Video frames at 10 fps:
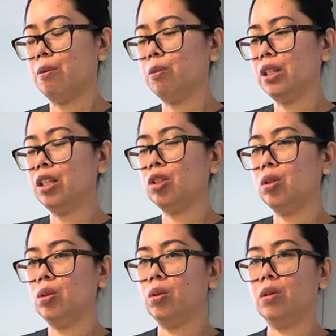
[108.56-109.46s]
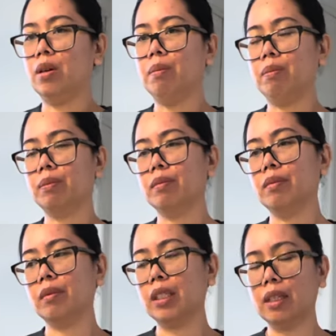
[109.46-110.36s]
we need to do
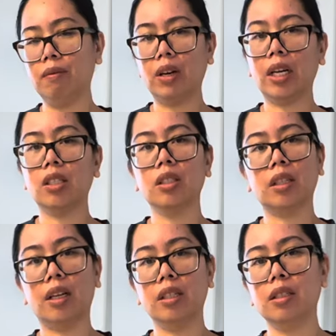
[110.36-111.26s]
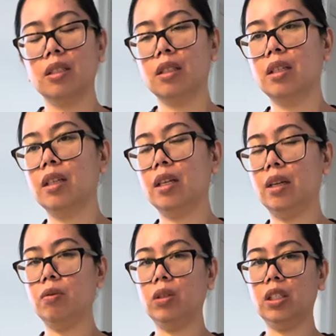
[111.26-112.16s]
vital signs,
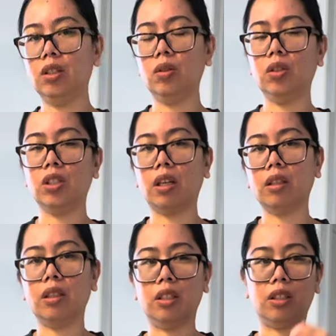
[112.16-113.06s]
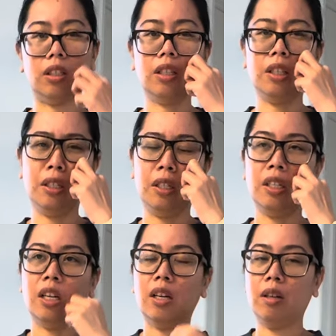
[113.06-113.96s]
and we need to check their
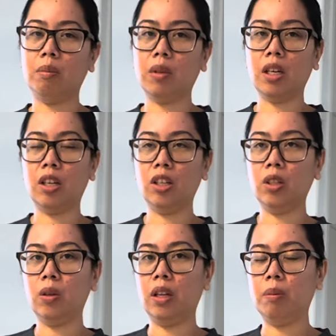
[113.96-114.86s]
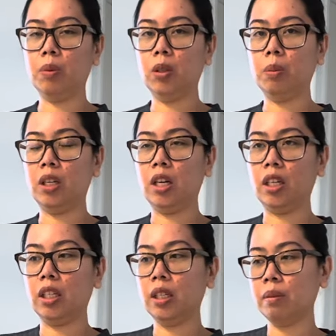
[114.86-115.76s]
cardio and
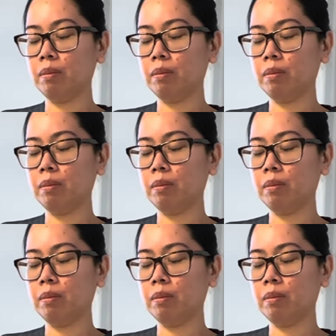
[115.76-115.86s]
pulmonary.